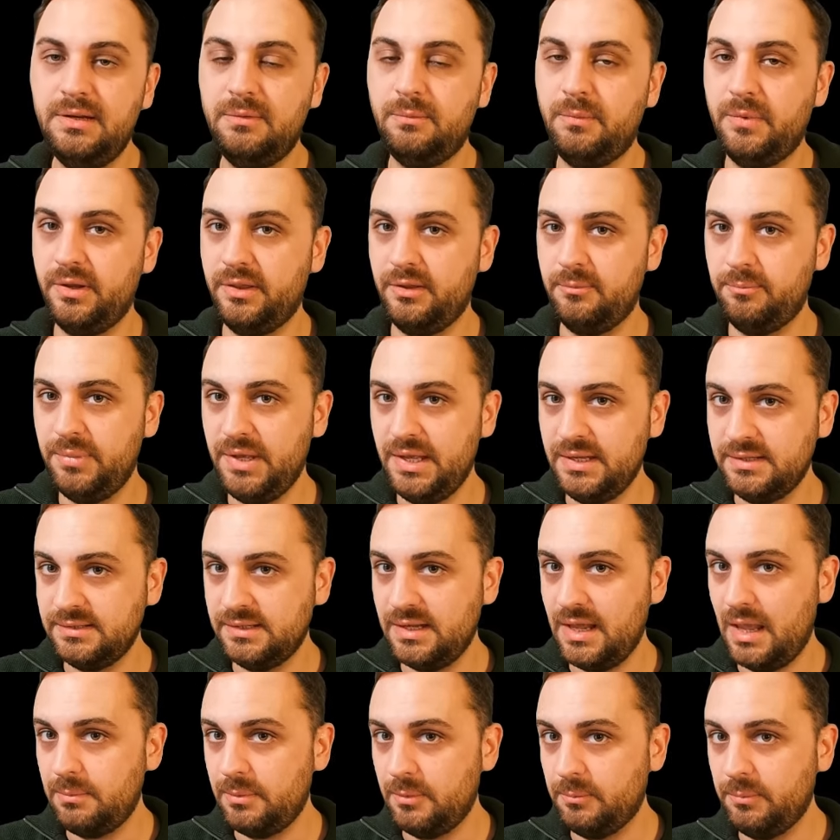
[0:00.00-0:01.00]
And what are the base
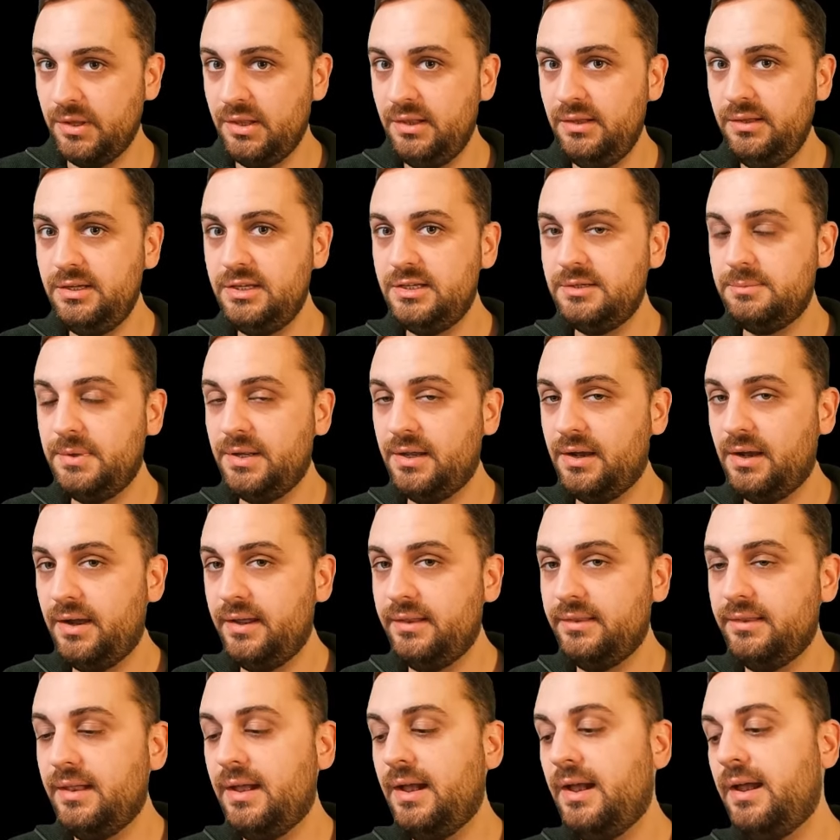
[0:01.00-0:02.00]
capabilities
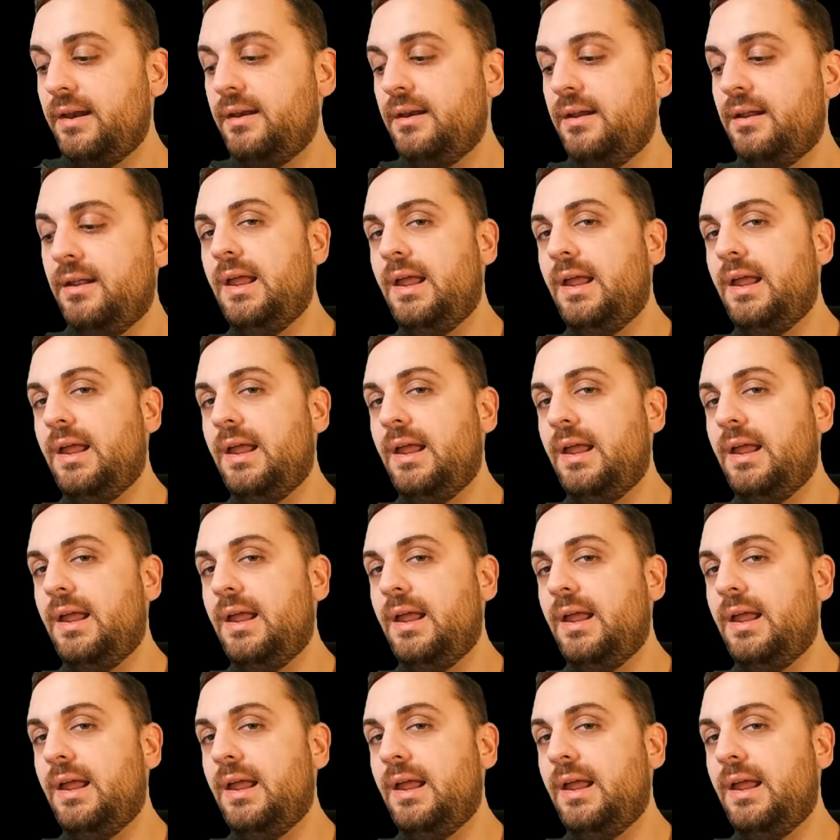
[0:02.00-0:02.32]
behind that?